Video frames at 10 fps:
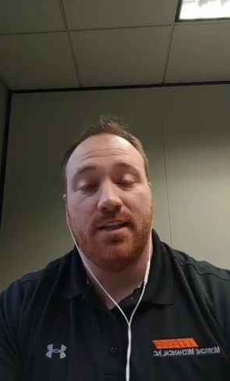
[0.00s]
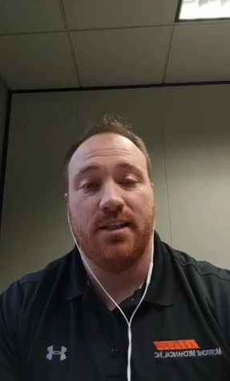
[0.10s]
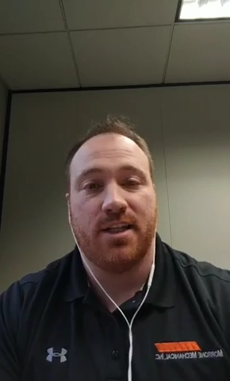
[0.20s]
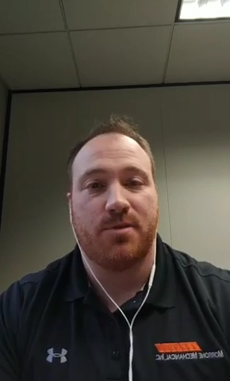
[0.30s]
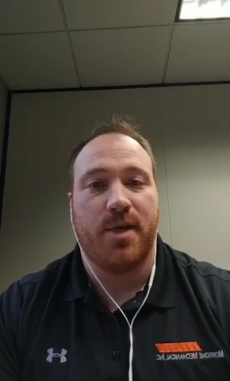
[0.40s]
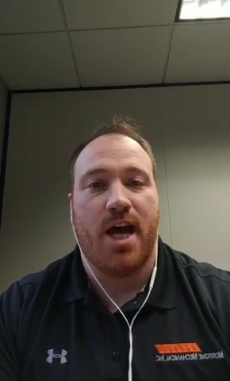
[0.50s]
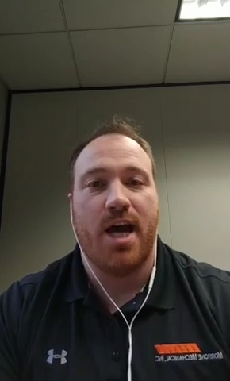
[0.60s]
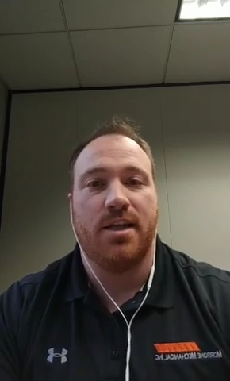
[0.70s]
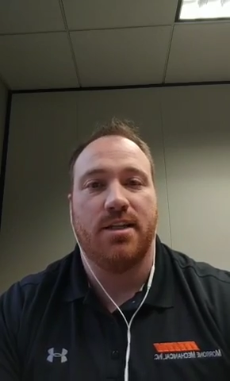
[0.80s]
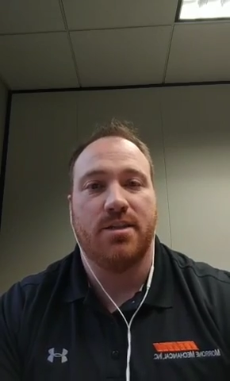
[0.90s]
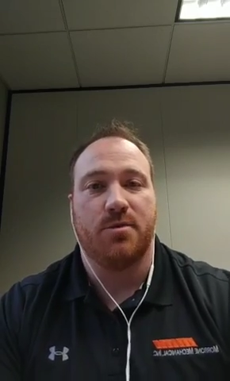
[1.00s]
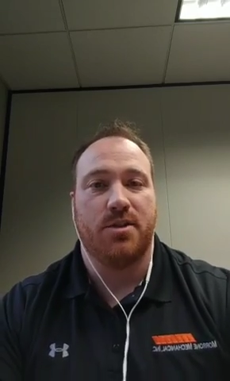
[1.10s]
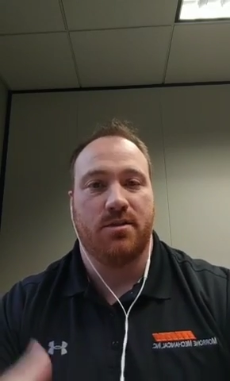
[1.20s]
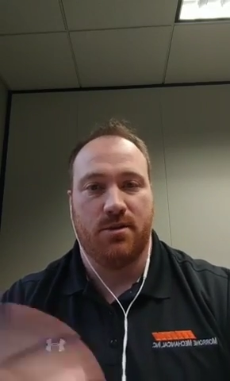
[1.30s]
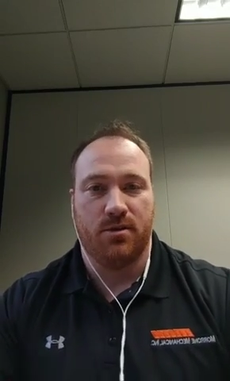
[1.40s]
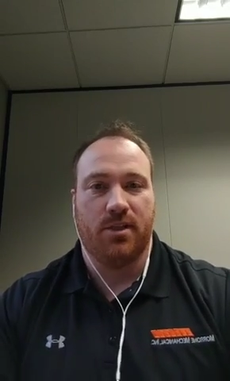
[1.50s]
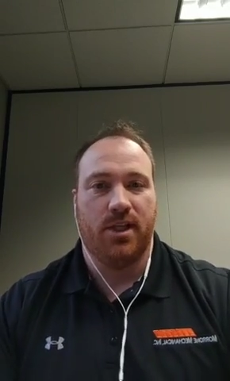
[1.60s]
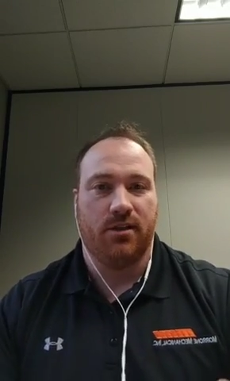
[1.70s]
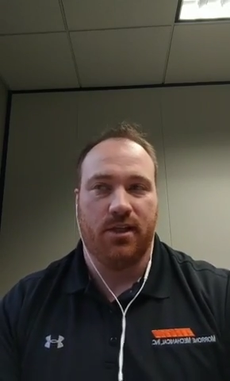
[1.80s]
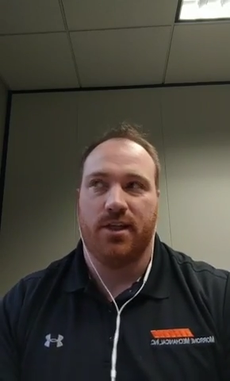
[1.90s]
analytics behind this, which is Google
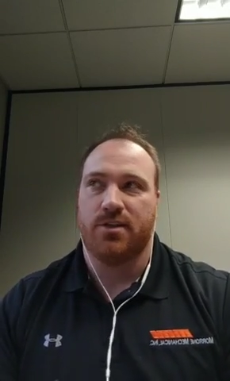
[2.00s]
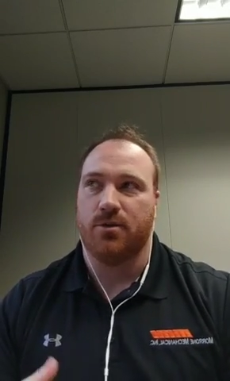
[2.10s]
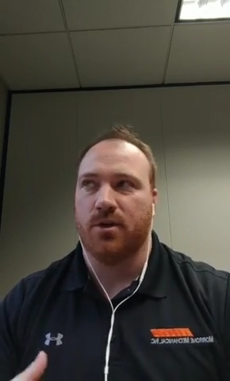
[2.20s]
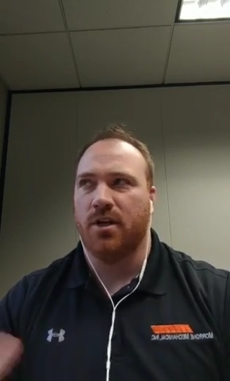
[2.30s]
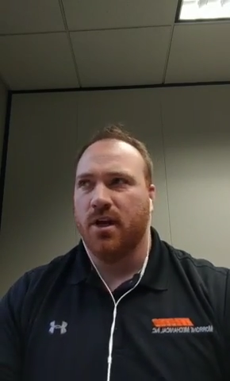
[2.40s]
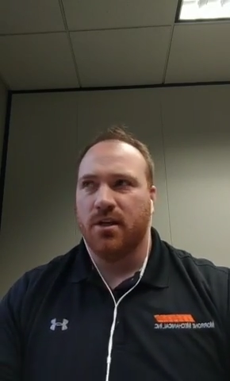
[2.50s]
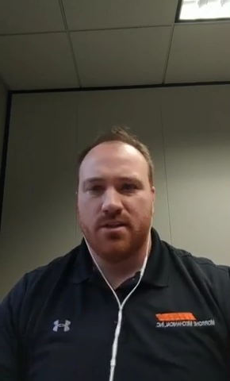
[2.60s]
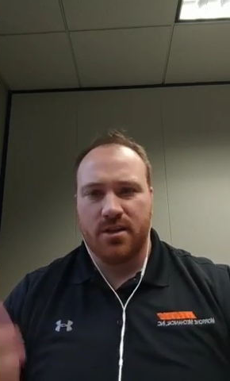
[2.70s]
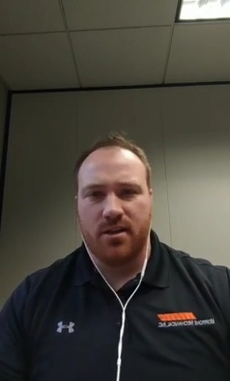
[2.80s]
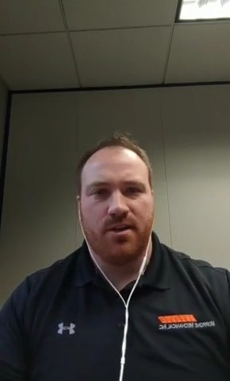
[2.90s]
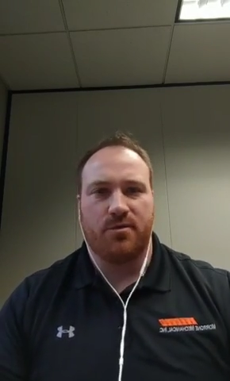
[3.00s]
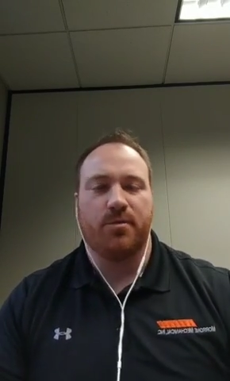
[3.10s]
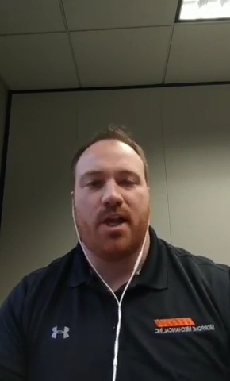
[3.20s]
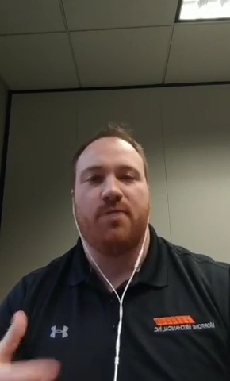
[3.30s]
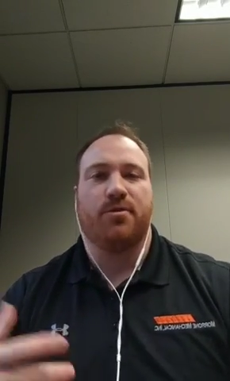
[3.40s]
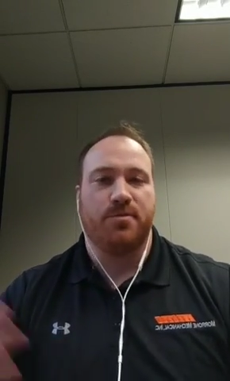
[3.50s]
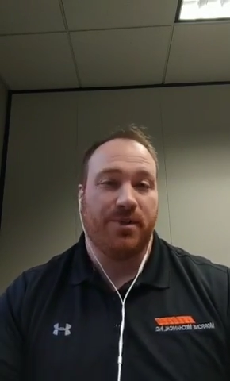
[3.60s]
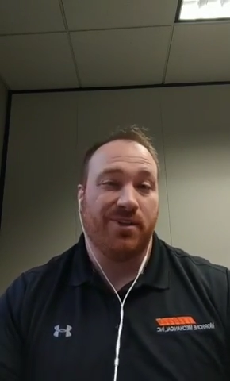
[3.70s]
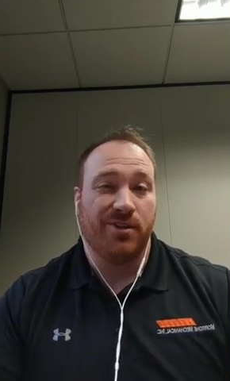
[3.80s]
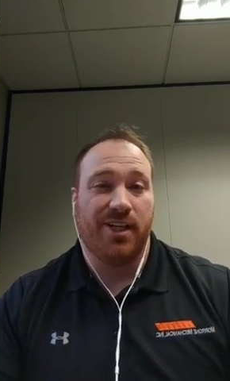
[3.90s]
Analytics, or there's other different platforms,
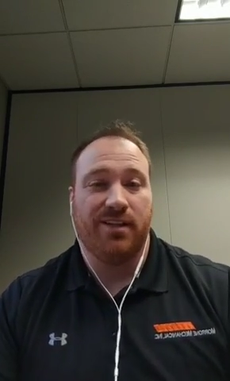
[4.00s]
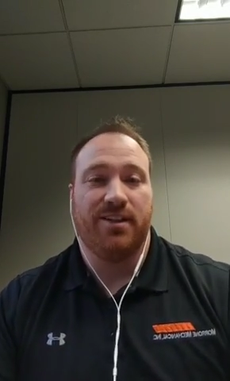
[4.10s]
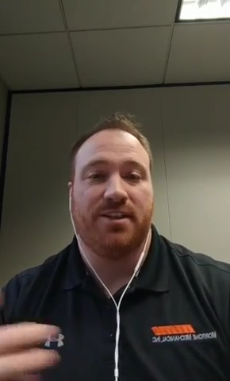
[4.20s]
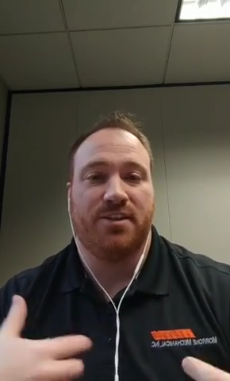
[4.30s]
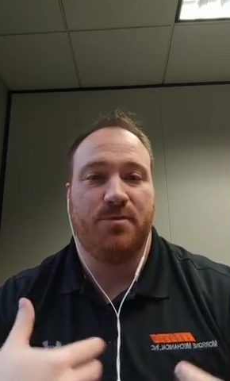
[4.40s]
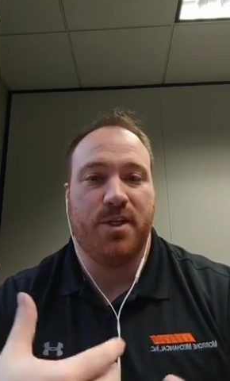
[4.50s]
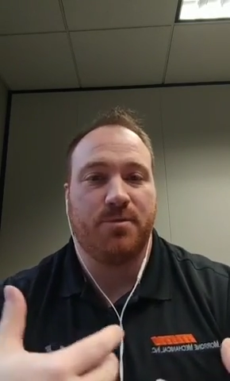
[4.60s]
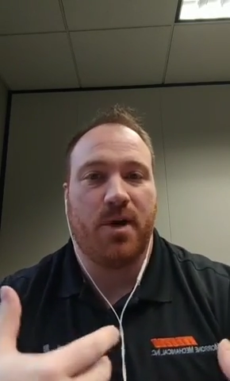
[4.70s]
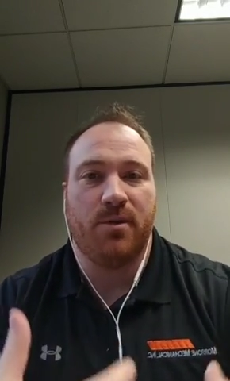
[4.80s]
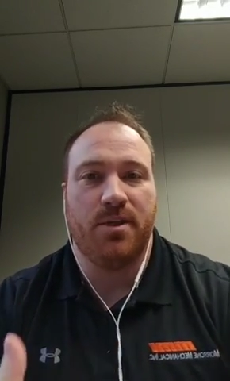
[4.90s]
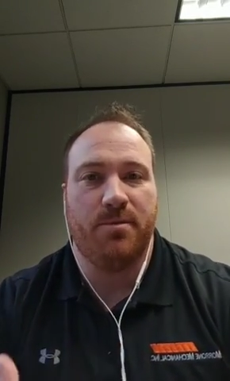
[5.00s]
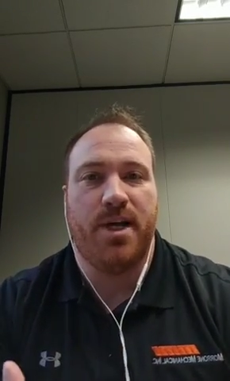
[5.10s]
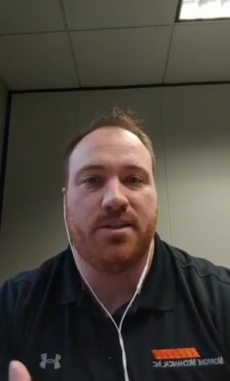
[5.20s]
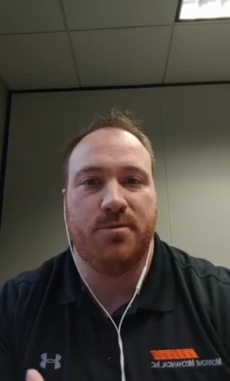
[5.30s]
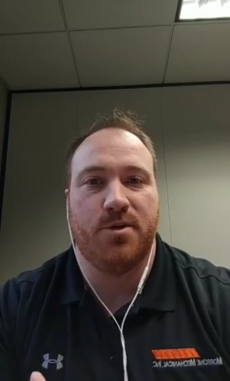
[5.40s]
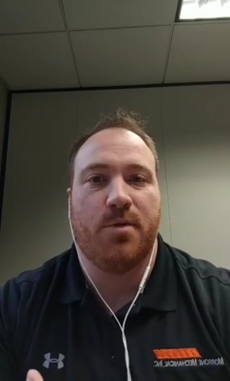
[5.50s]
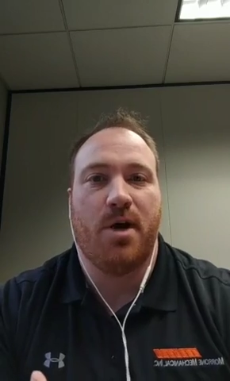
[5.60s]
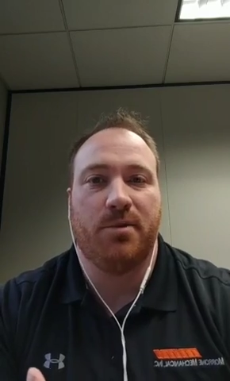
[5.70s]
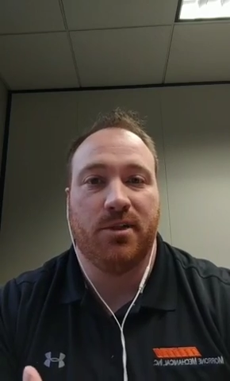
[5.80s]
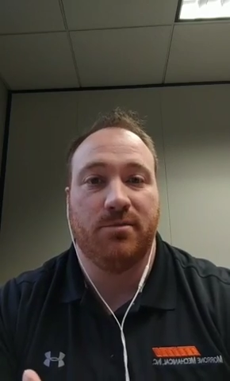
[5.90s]
but Google Analytics to me is probably the best and most
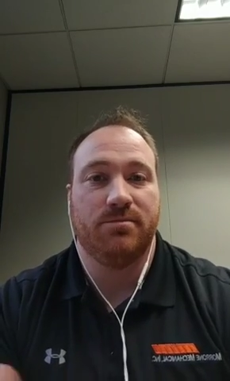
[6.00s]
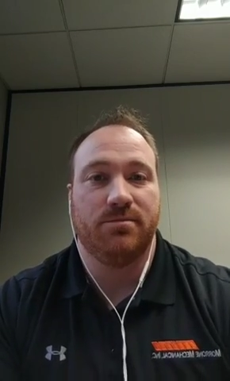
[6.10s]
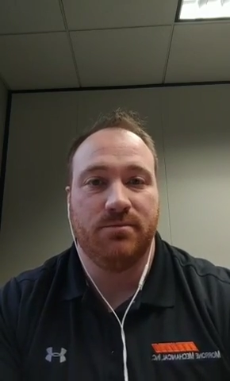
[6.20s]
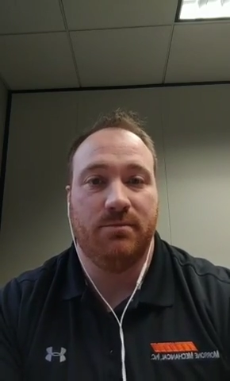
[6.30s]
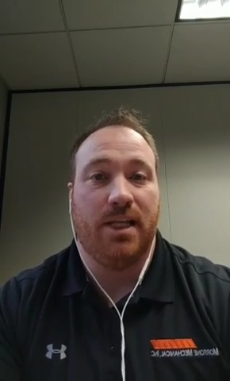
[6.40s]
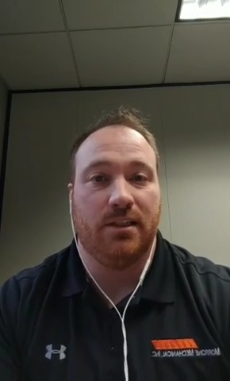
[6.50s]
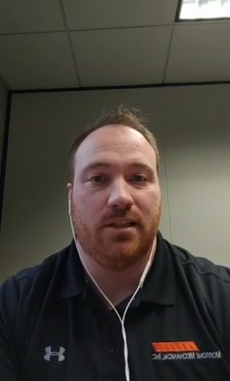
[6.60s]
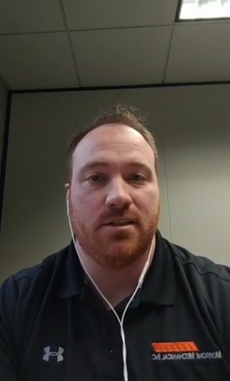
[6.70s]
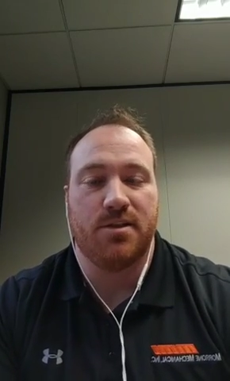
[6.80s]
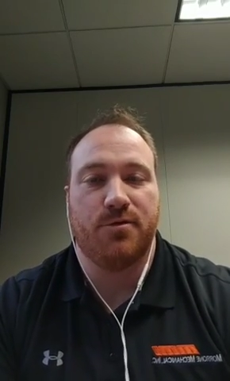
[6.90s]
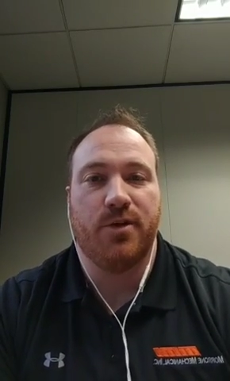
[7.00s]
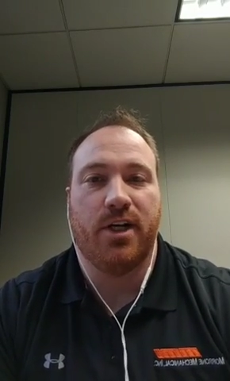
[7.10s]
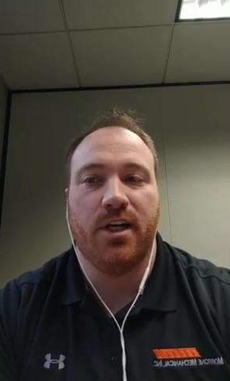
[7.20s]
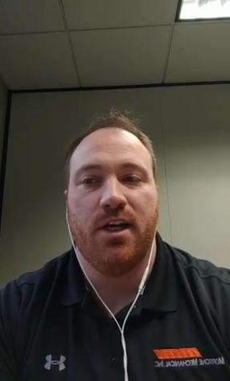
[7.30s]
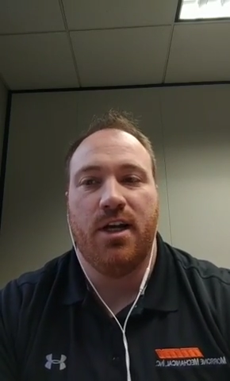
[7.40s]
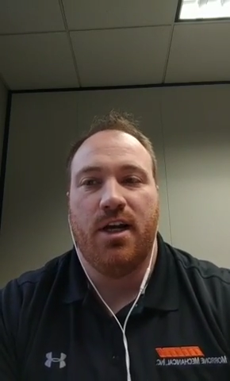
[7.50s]
popular, mainly because it's free.